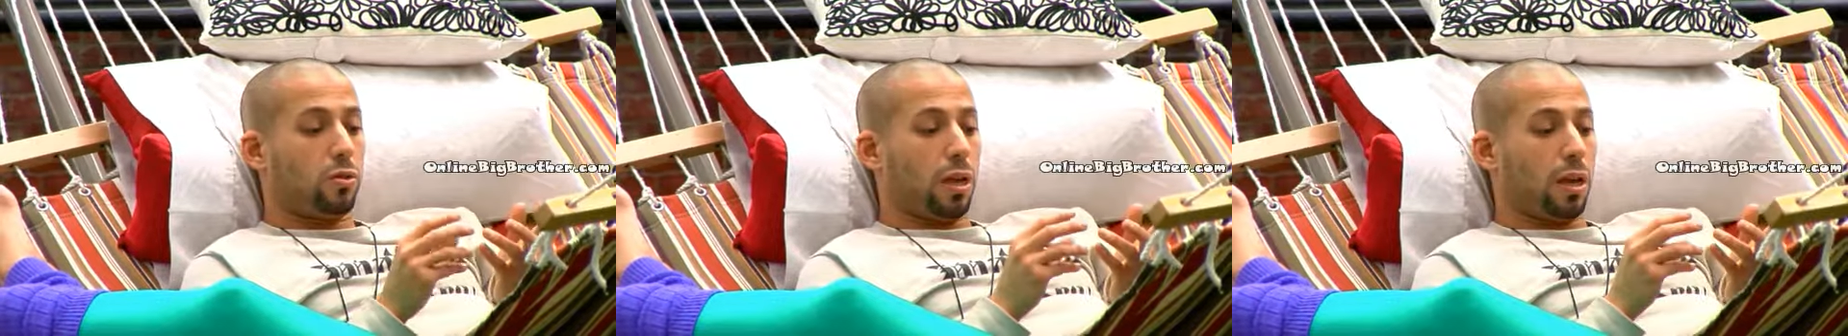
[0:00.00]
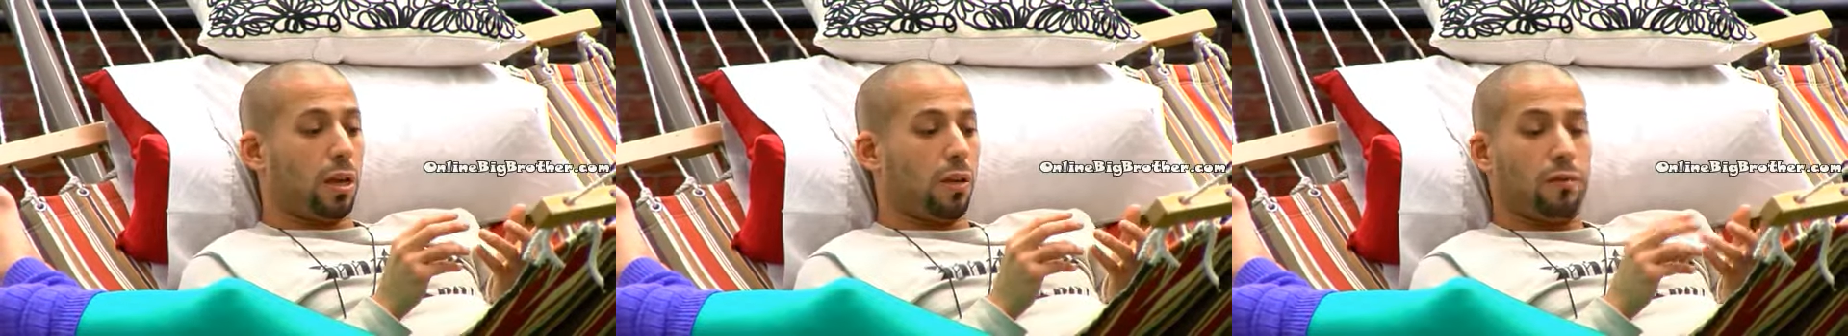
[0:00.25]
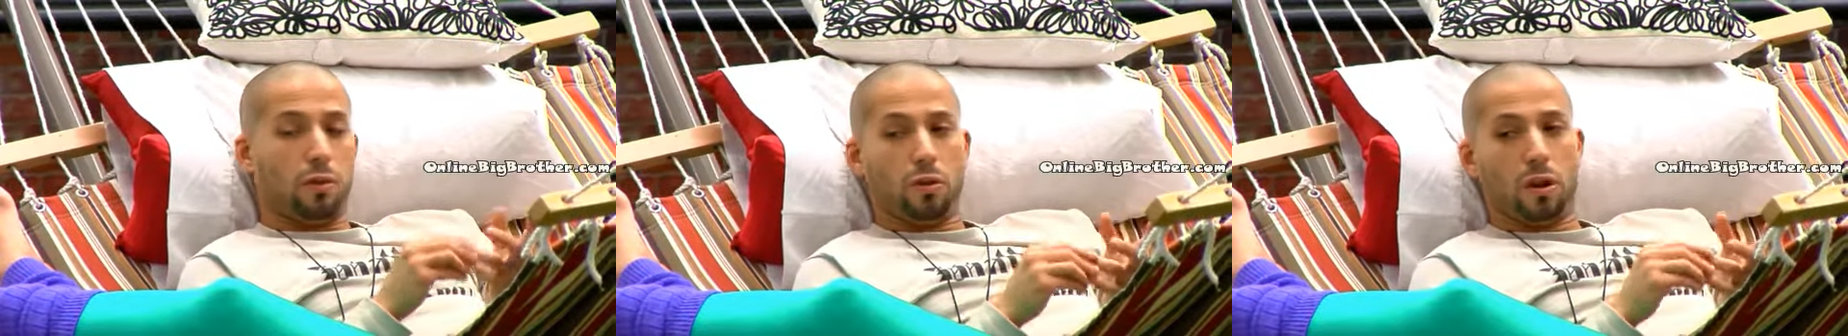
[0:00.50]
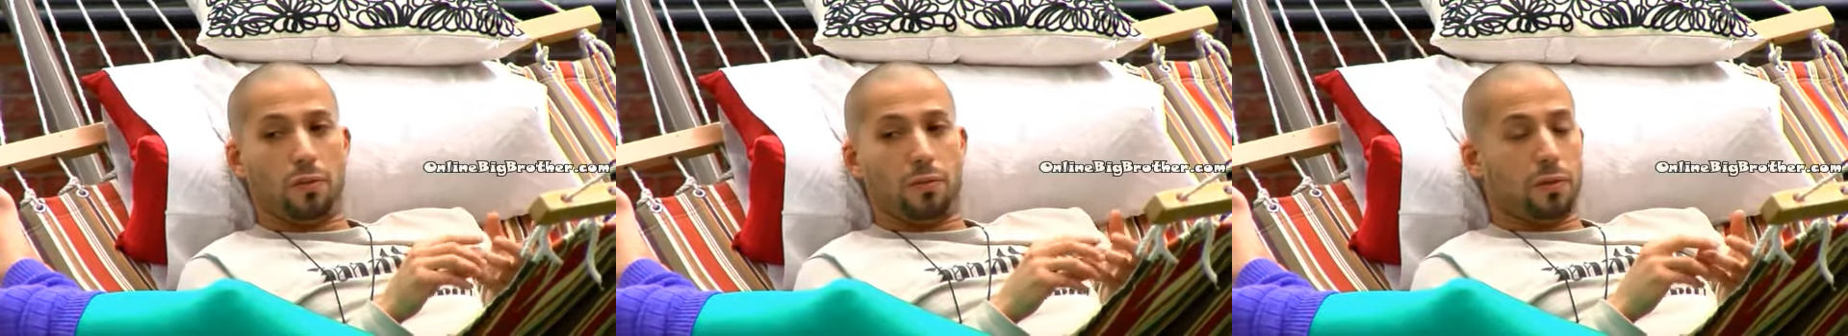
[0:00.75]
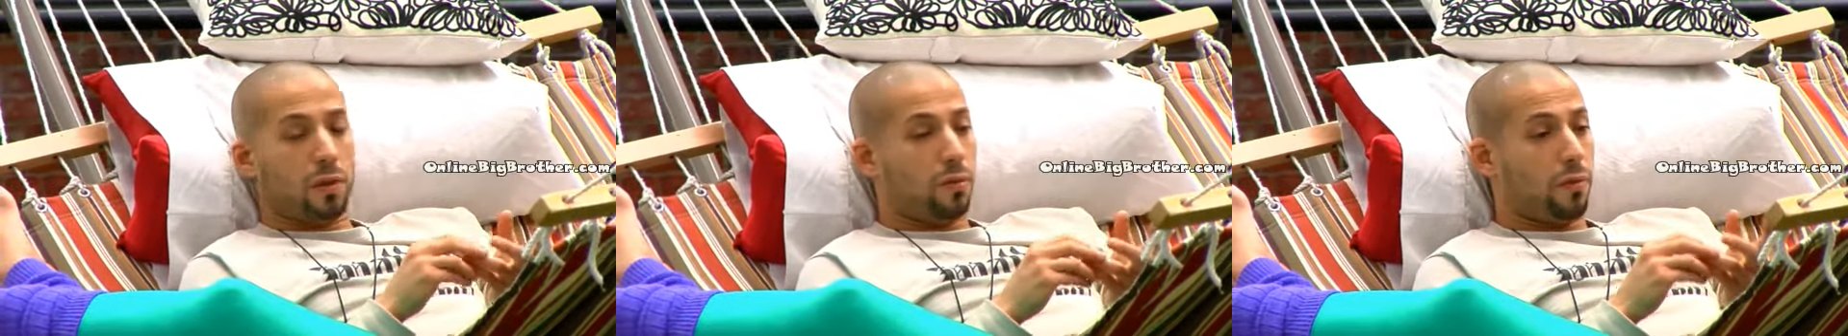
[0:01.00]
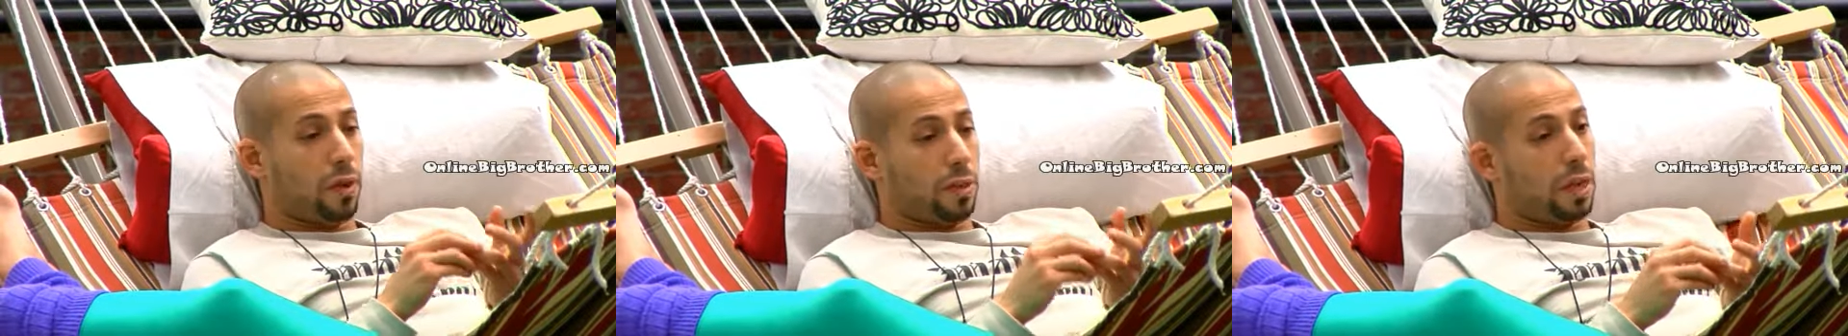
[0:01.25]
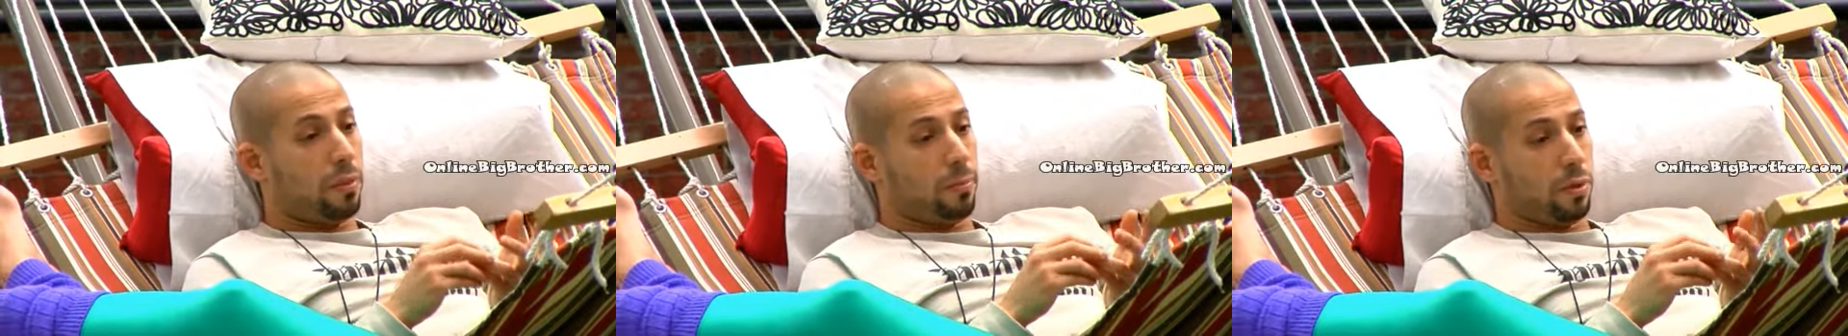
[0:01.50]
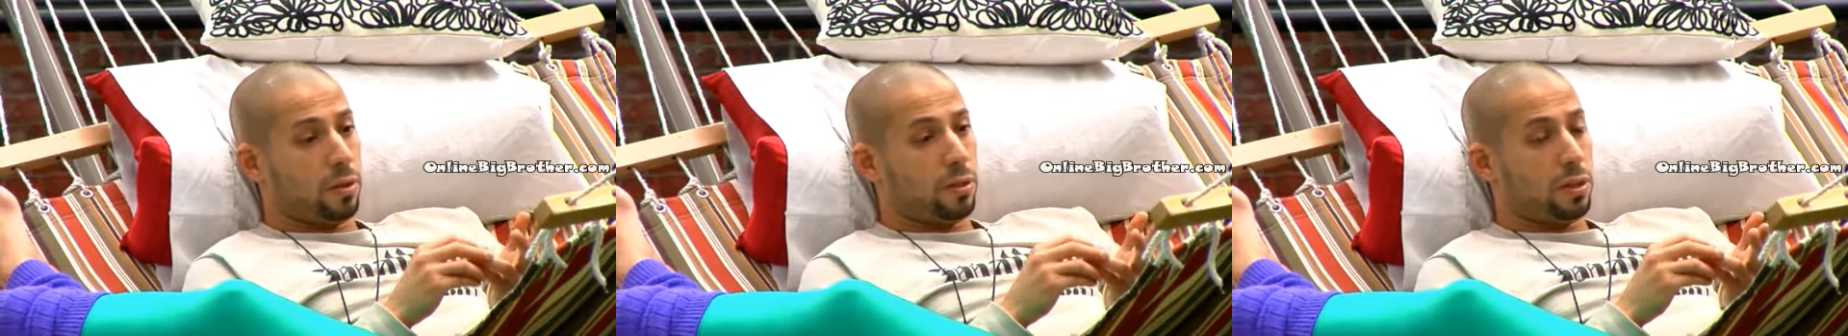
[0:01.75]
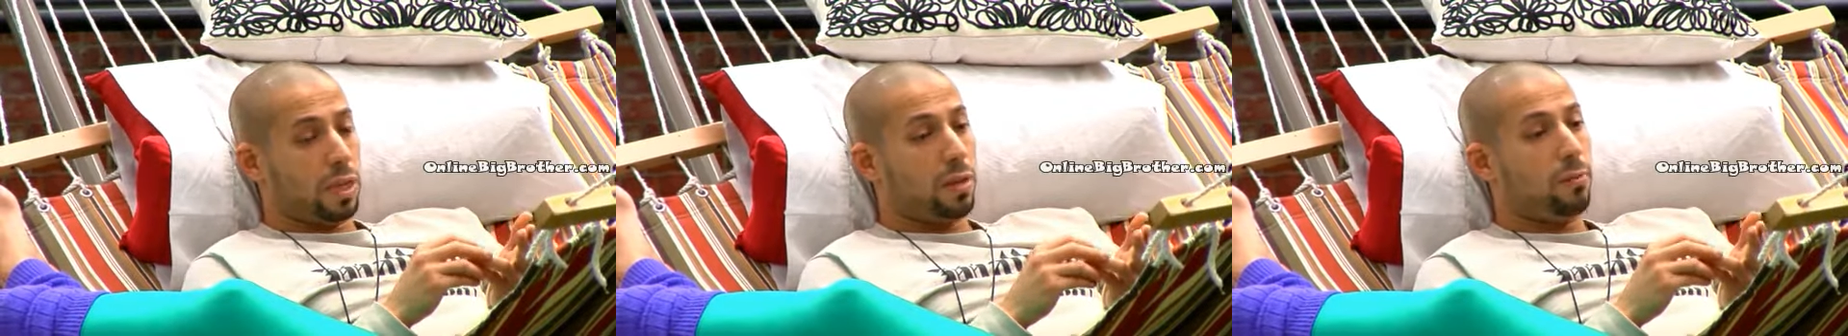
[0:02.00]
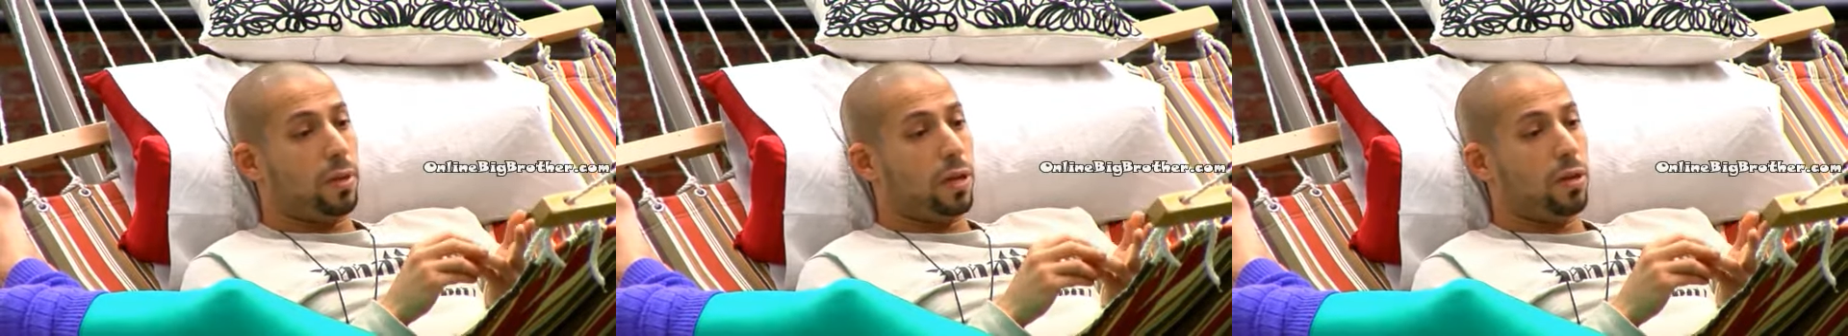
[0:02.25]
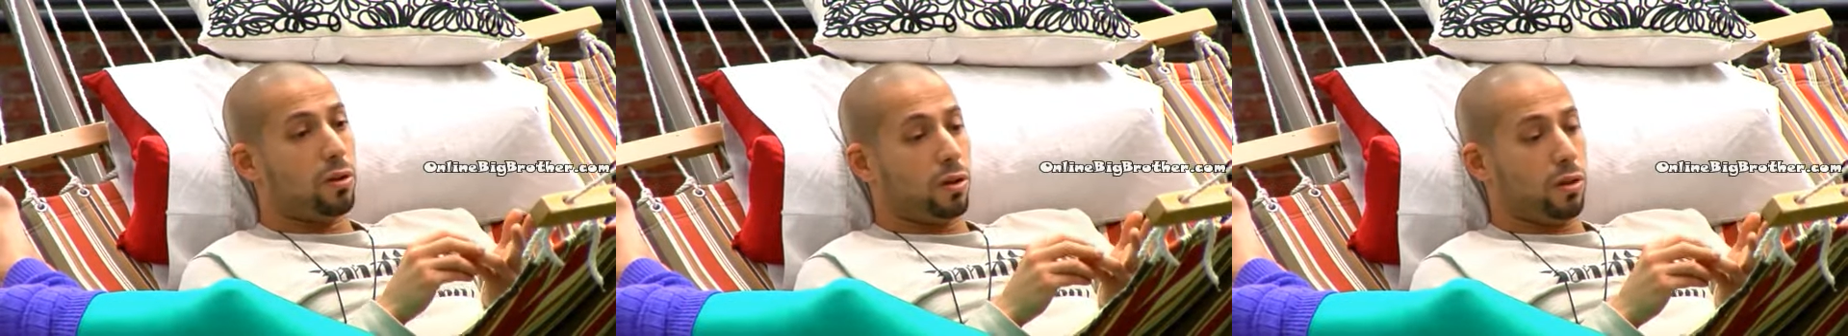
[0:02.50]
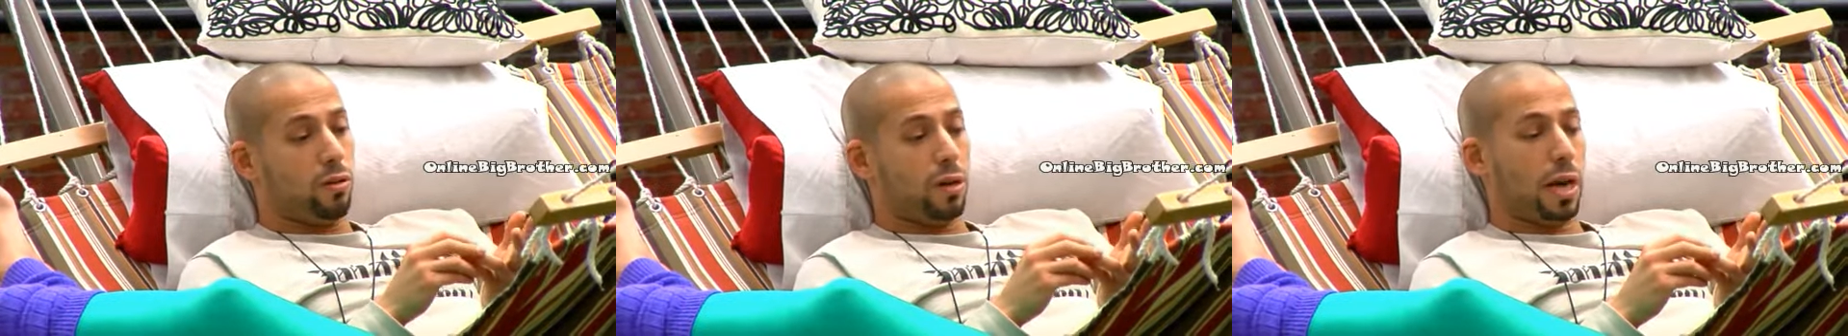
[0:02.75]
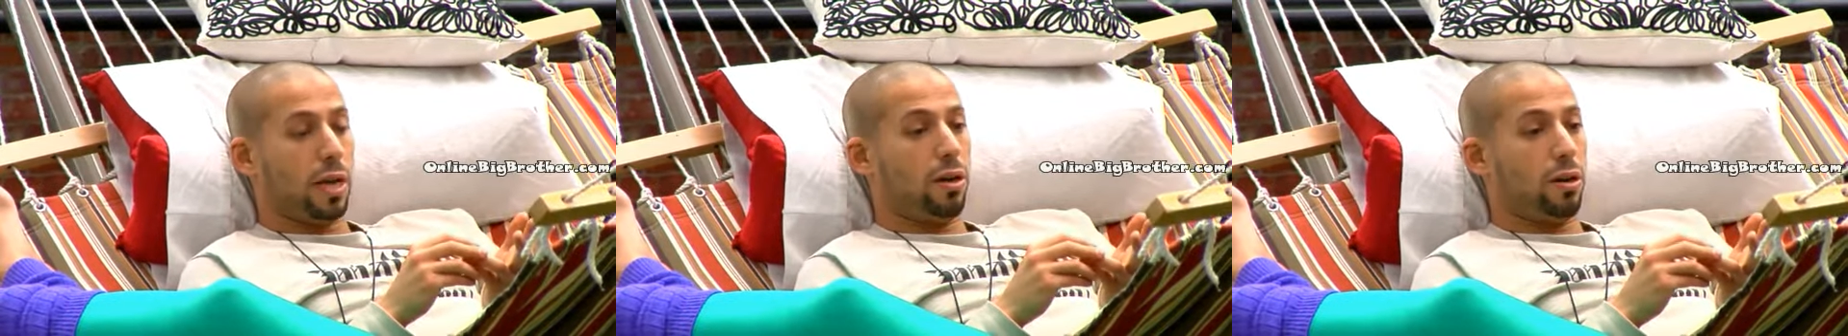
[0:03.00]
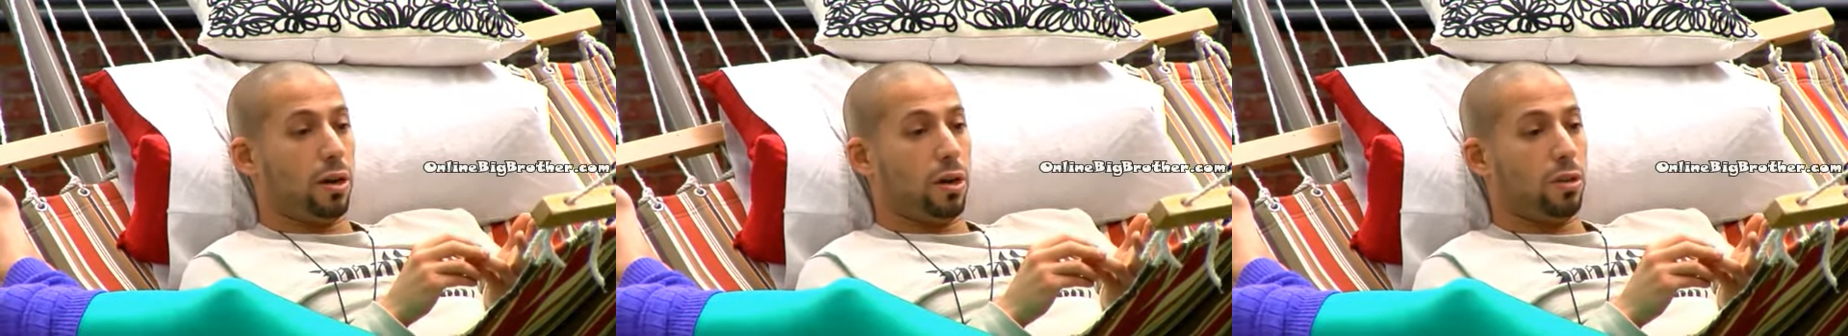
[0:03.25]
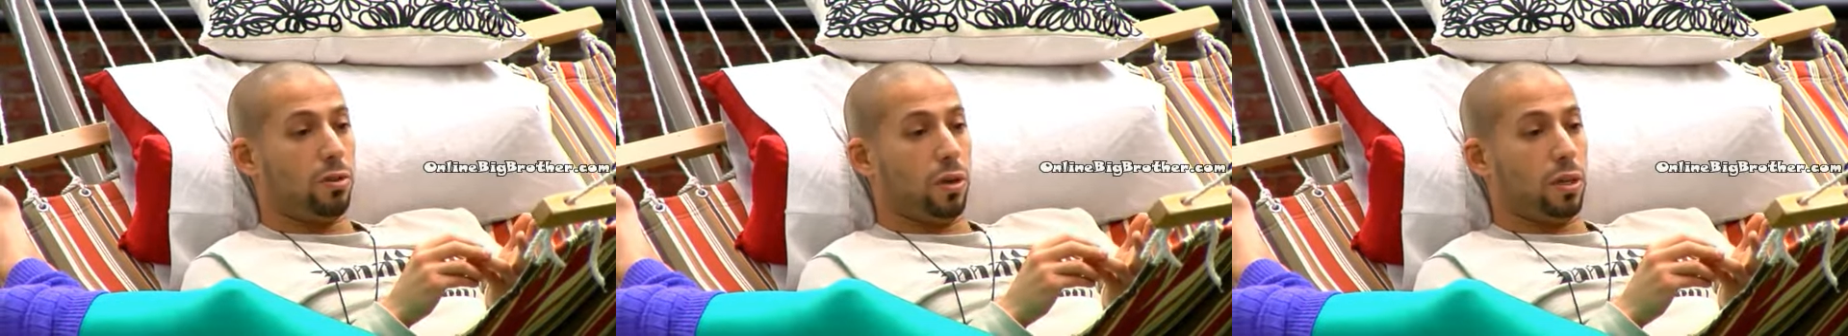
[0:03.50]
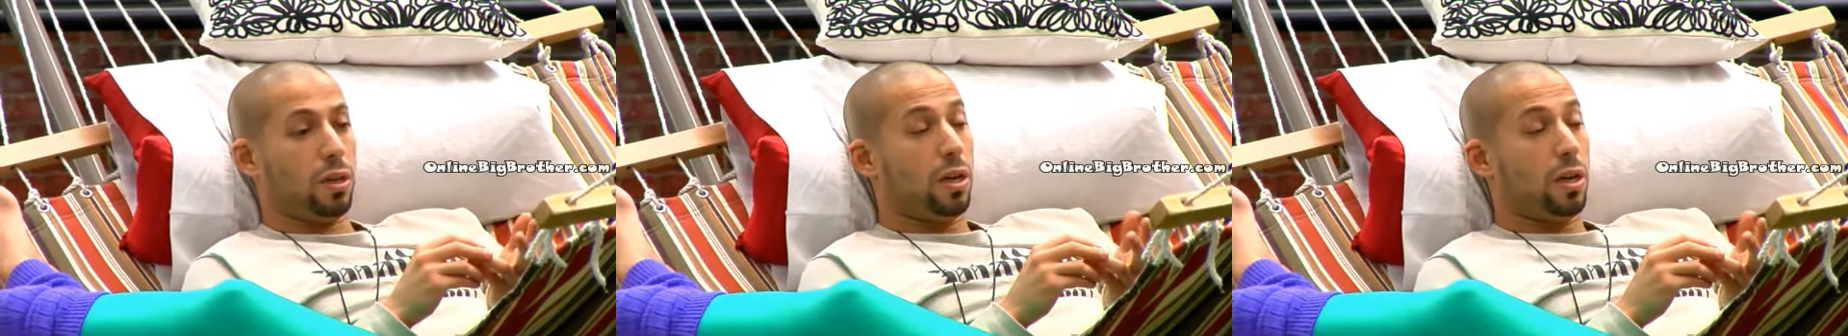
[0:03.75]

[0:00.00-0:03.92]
like if you if for example, say me or you or Neda are HOH.